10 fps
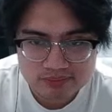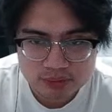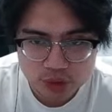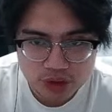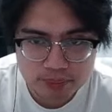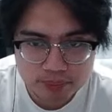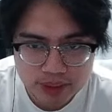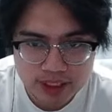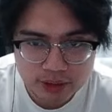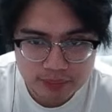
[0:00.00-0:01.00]
You could
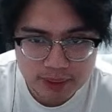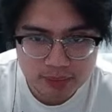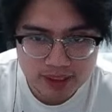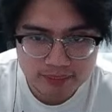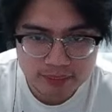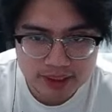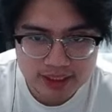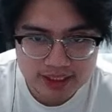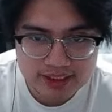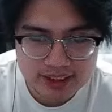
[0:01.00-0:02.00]
kill people like pretty
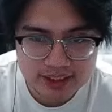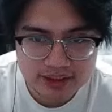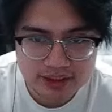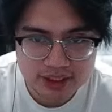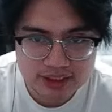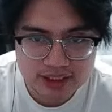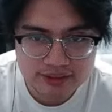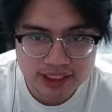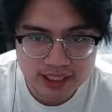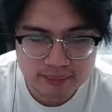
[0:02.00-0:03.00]
easily in the early stages of
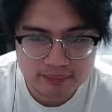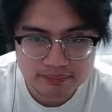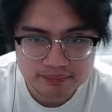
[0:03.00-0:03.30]
the game.